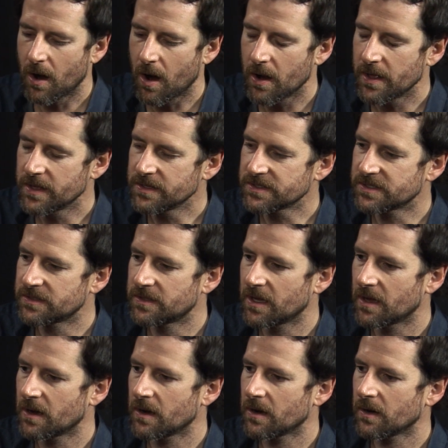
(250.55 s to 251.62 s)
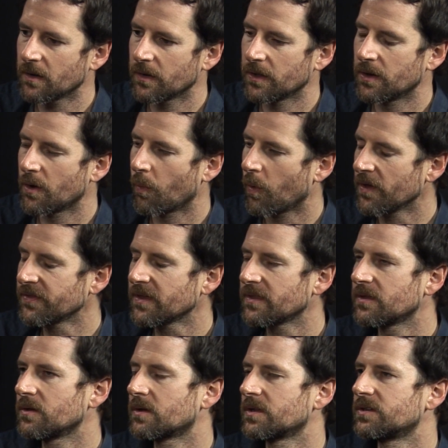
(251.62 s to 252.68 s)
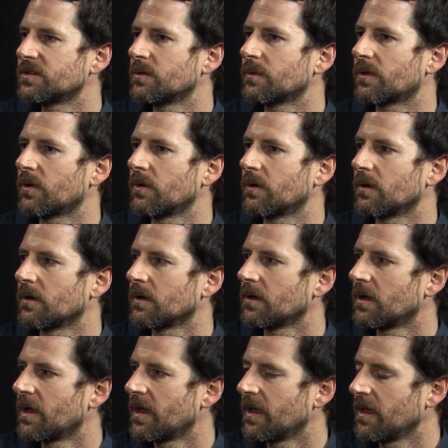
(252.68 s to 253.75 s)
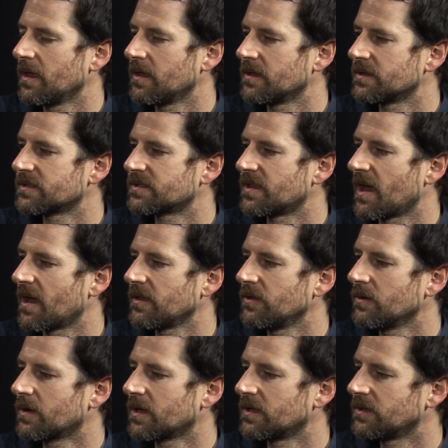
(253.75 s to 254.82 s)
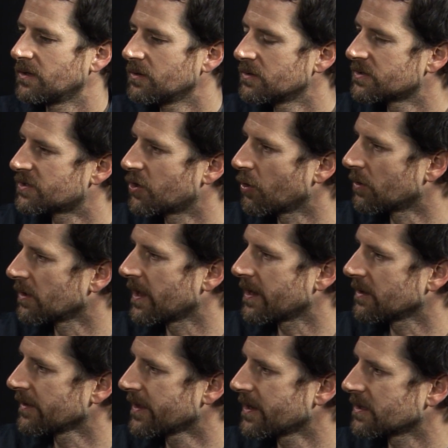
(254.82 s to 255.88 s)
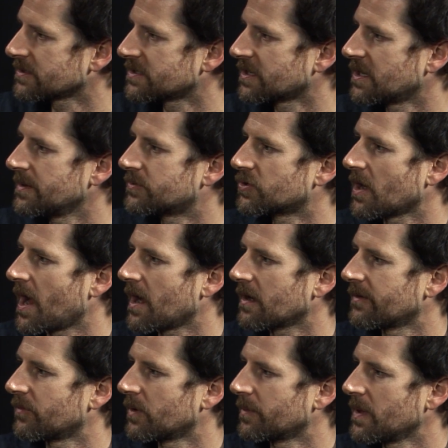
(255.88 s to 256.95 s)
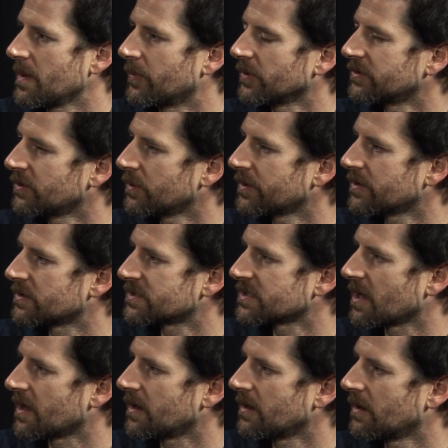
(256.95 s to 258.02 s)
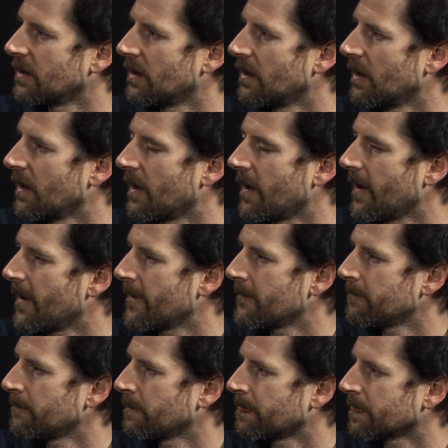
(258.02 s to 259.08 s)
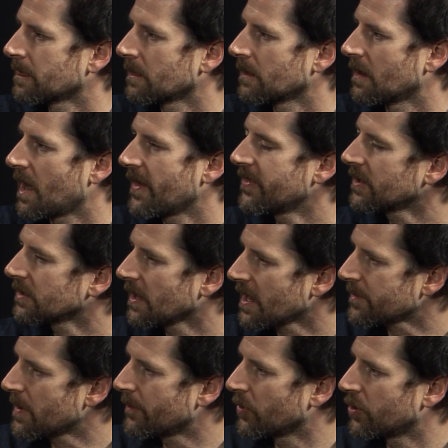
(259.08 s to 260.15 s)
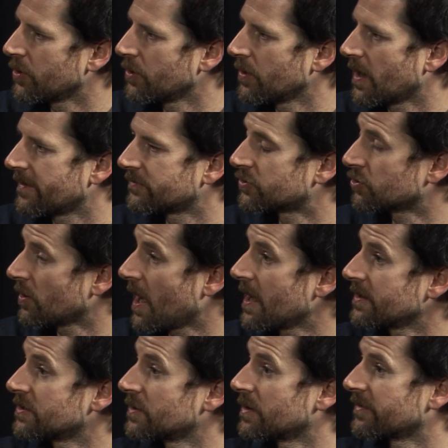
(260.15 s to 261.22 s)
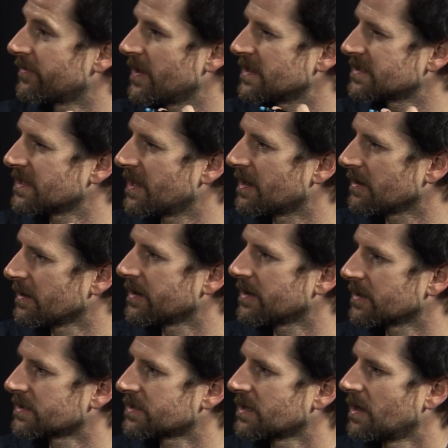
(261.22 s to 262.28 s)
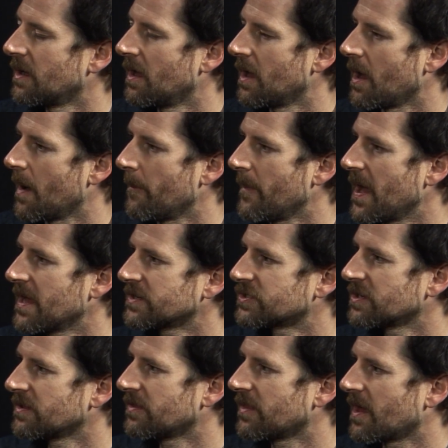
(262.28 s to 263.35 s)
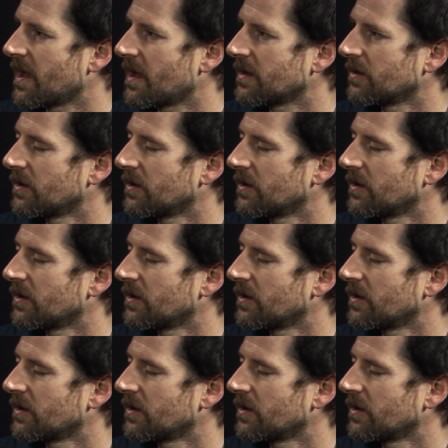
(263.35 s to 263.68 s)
is there, you know, one thing that you can do with Google is that you can use Google Analytics to keep track of what people do with your site. I think a lot of people who have tried doing fancy analytics imagine that